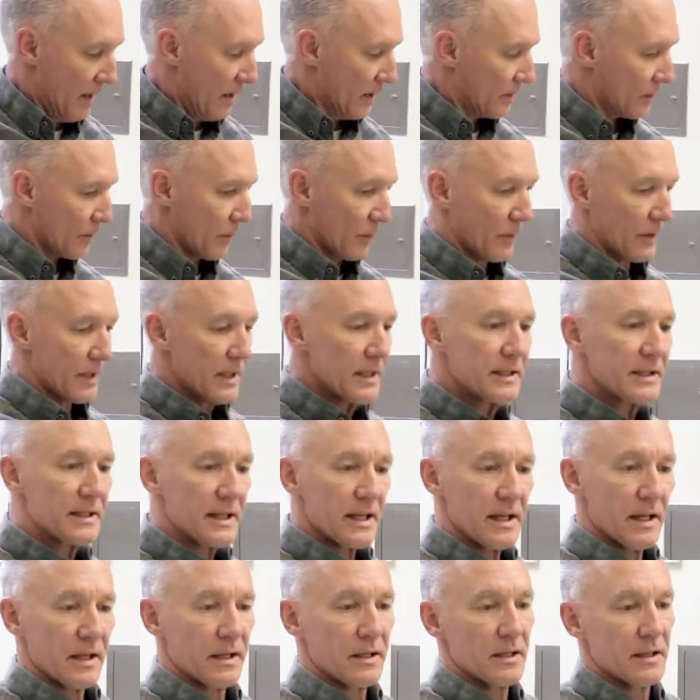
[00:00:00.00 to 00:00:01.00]
this
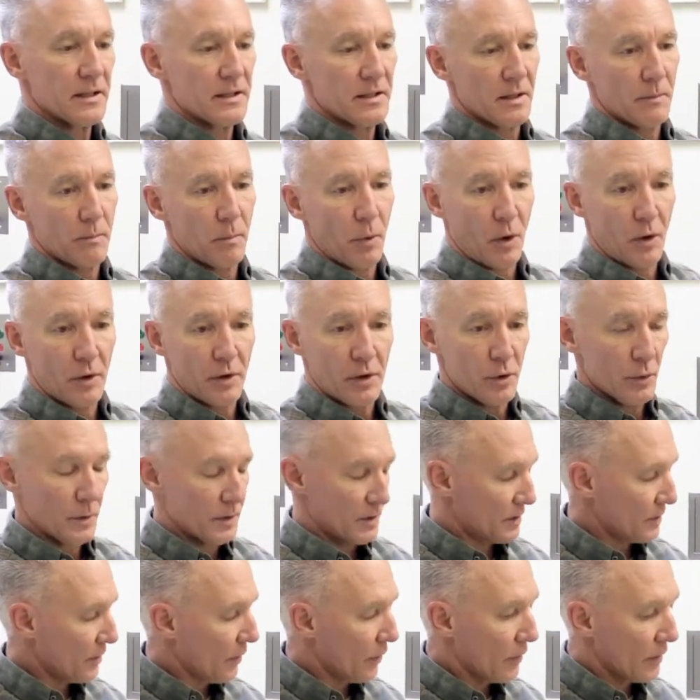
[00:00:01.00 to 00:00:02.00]
end is the part you
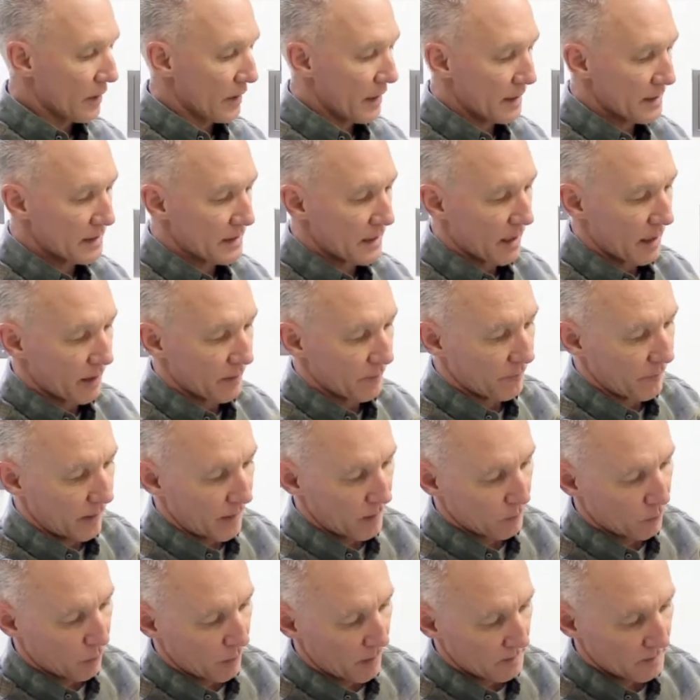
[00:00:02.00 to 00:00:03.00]
insert, and it's got
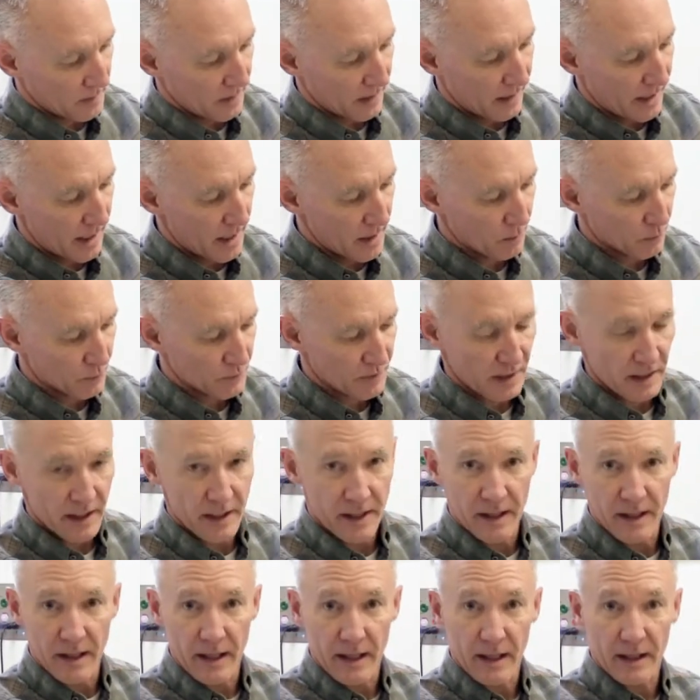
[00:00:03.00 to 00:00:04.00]
fiber optic cables in
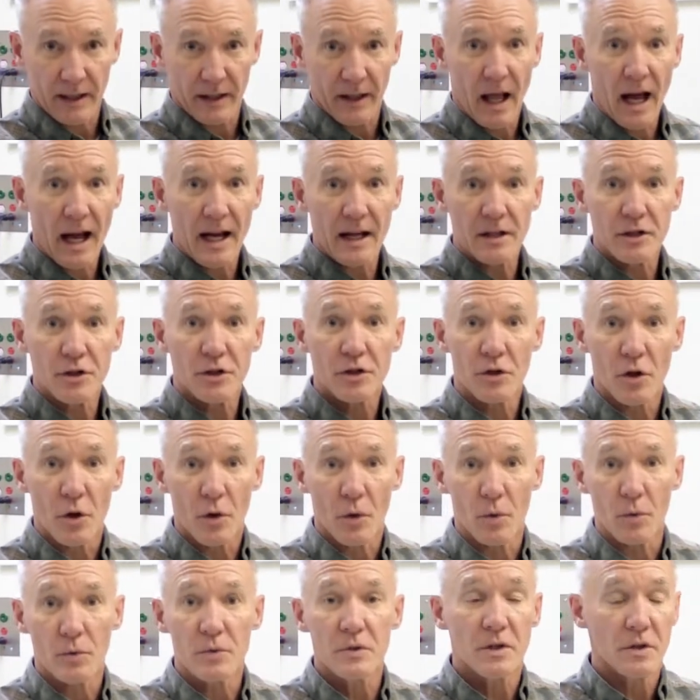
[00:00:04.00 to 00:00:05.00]
it, and a light
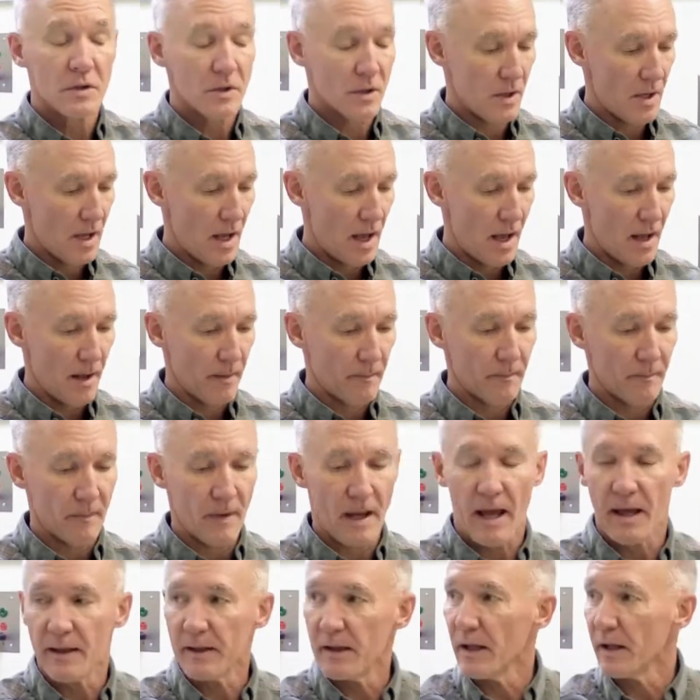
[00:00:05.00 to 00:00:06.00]
shows,
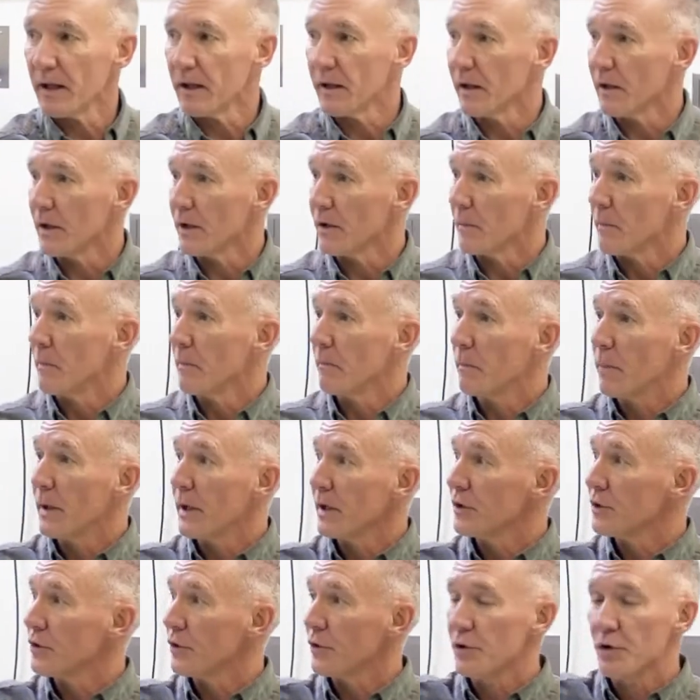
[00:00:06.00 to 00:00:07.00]
and then the
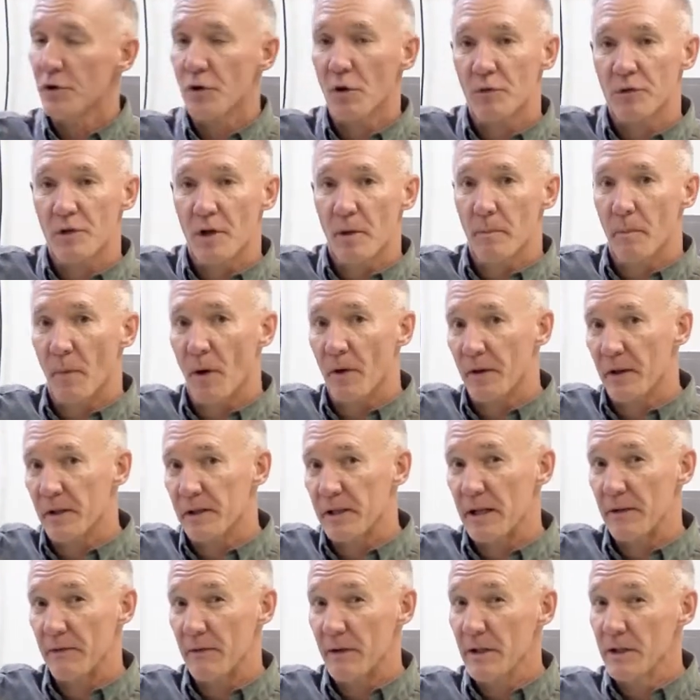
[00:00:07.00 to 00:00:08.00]
picture shows up on the
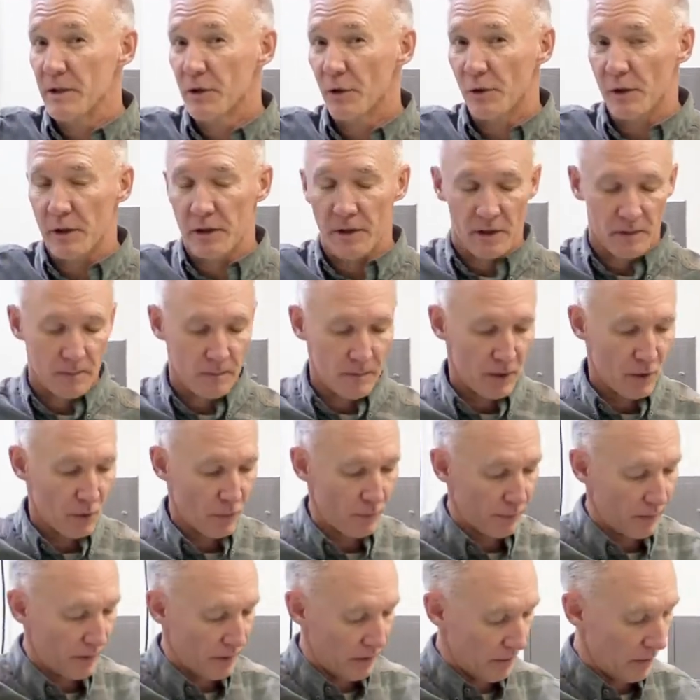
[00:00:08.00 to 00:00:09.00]
TV screen that'll be
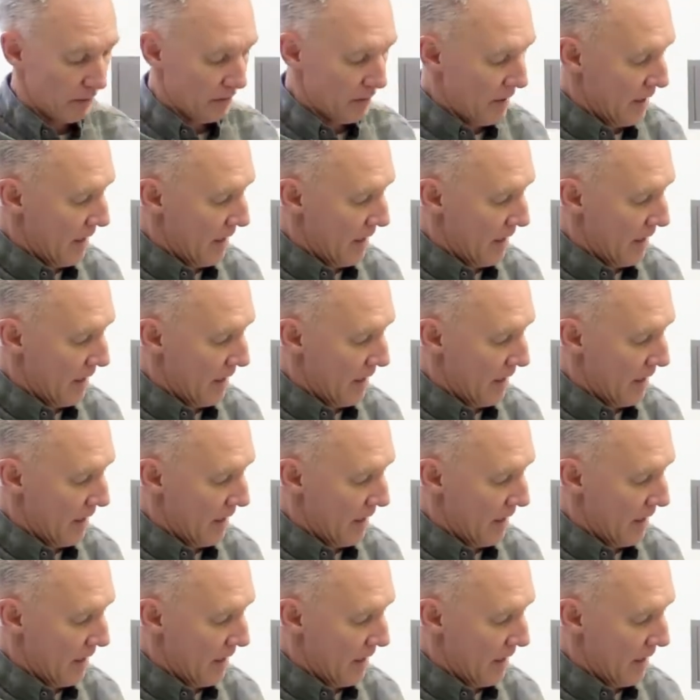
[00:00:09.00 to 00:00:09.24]
over here.